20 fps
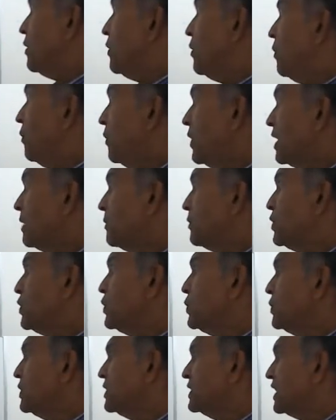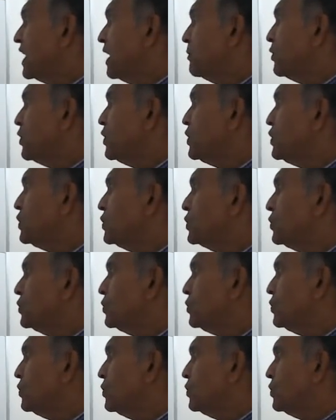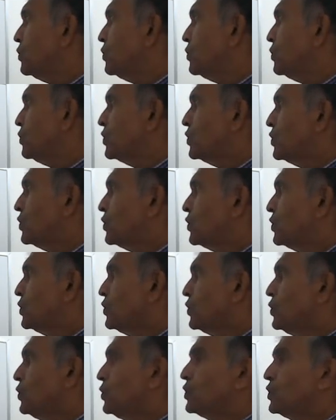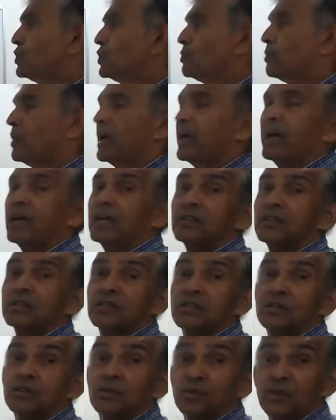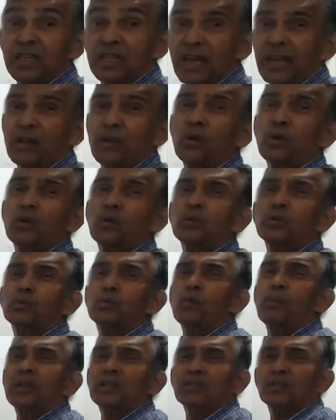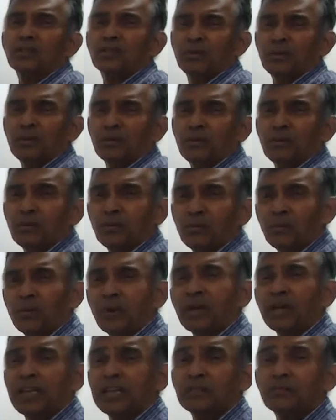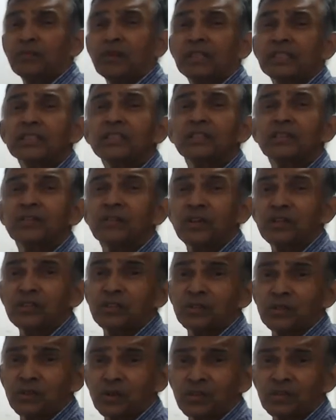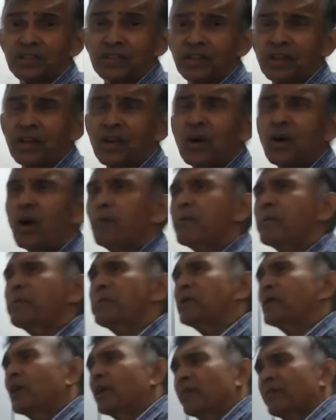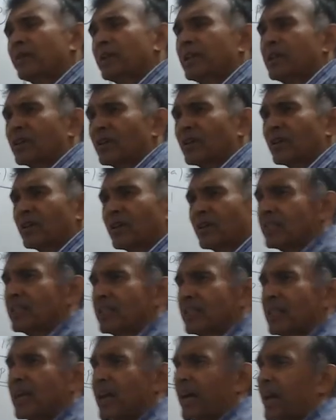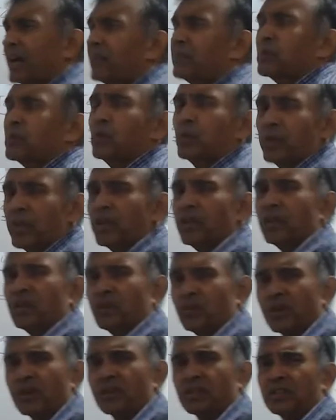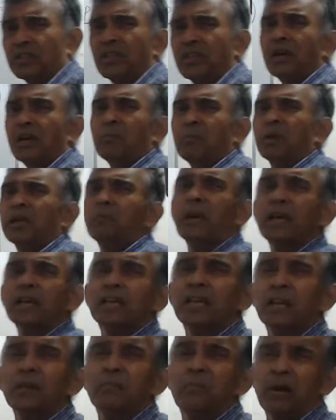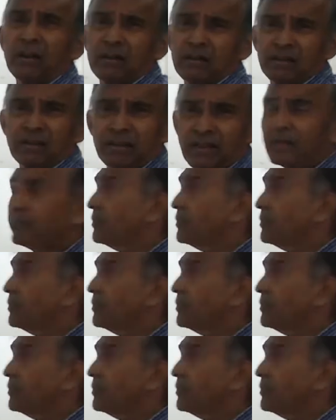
what I'm going to do is I'm going to use my answers to D and not do so much work as far as integration is concerned. Or maybe not even integration. I have to do the integration, but the plugging in part. Yeah.